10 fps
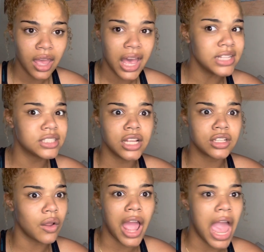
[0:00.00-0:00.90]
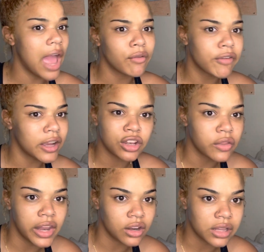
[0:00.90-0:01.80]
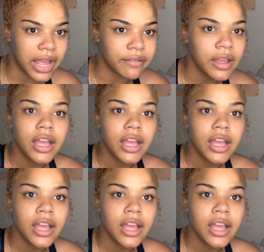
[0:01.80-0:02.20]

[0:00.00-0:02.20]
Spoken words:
I said, don't ever fucking do that in your life.